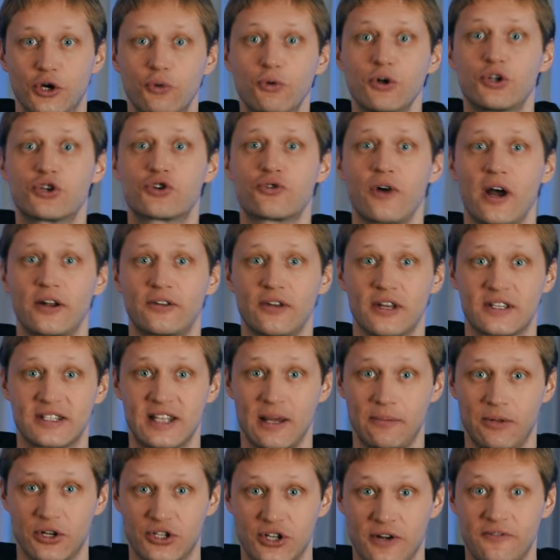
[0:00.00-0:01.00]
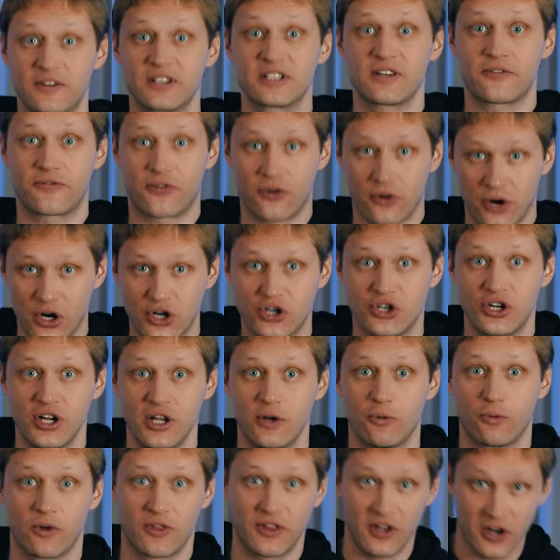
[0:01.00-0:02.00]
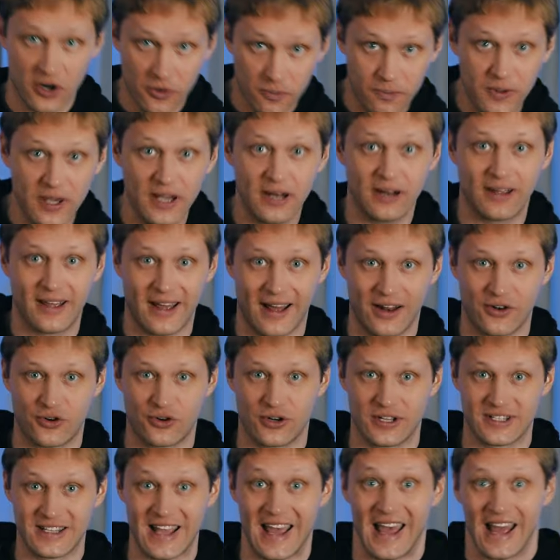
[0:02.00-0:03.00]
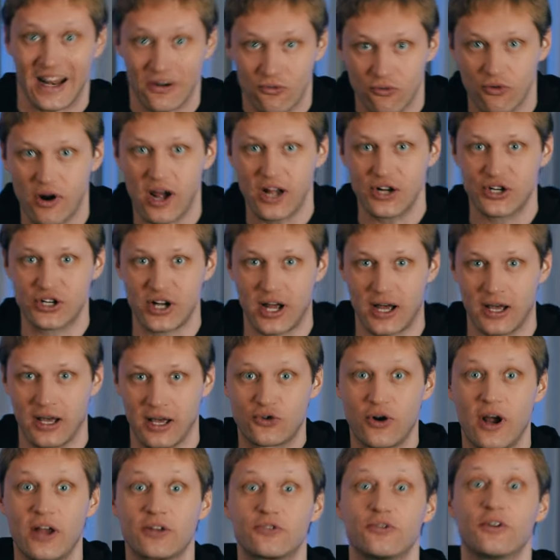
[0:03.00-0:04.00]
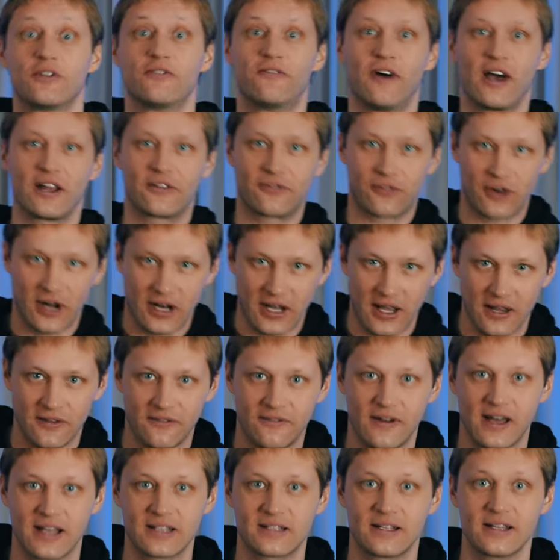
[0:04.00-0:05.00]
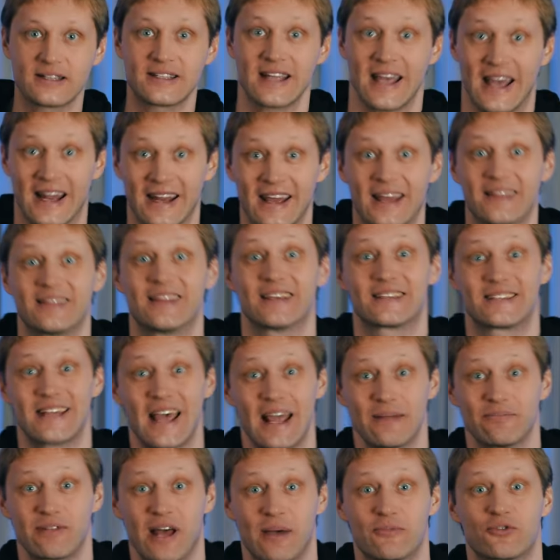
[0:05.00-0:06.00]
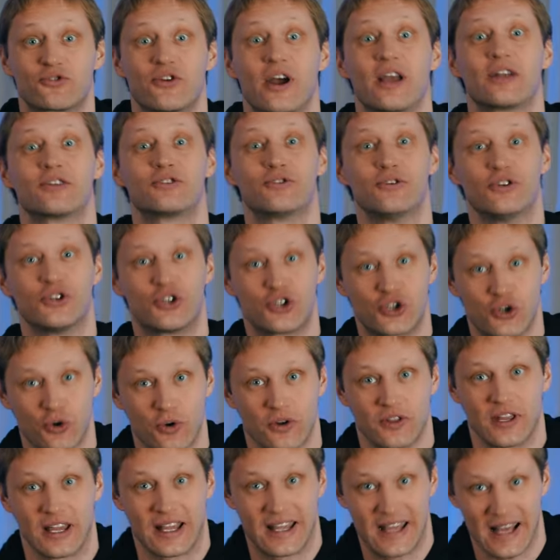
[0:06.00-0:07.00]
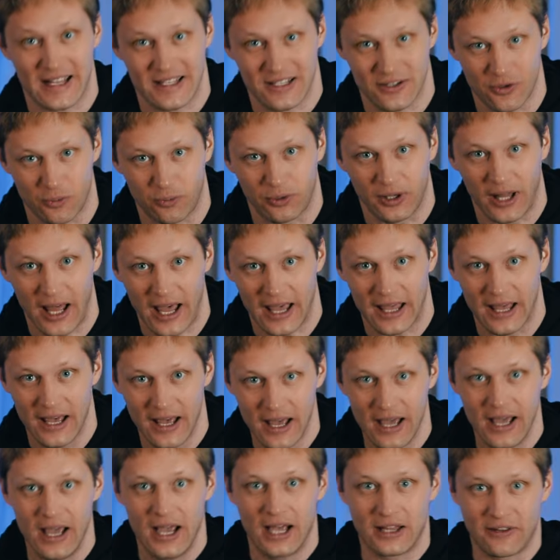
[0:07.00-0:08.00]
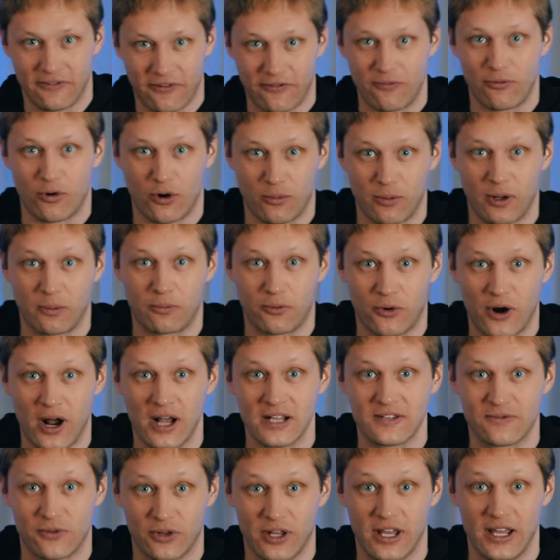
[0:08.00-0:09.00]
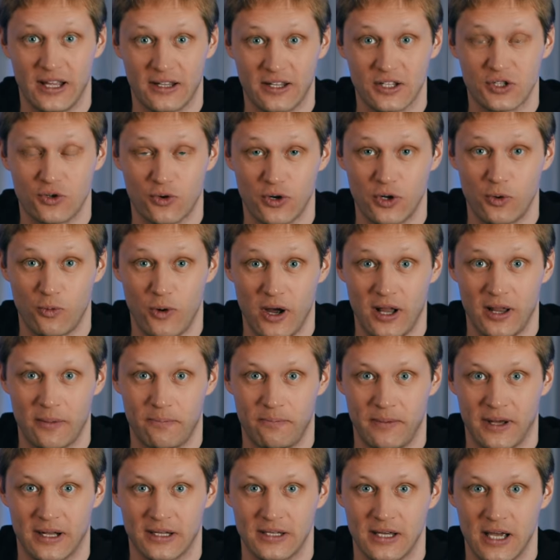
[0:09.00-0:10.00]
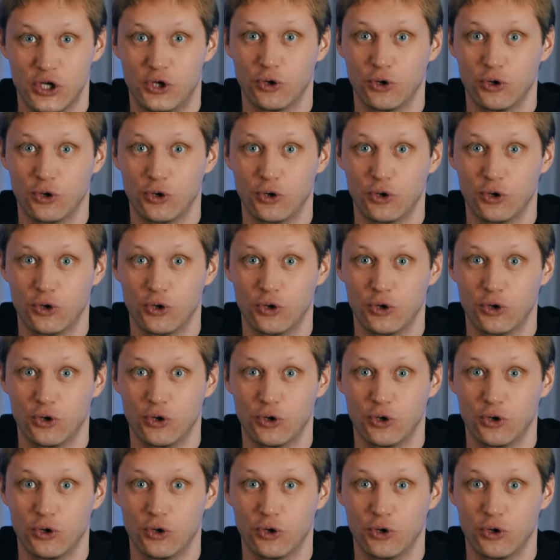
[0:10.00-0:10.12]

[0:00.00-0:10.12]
You would try to establish a visa-free regime with European countries and Russia, trying to invite foreign investors and at the same time trying to ensure the gas supply at a favorable price for the industry development.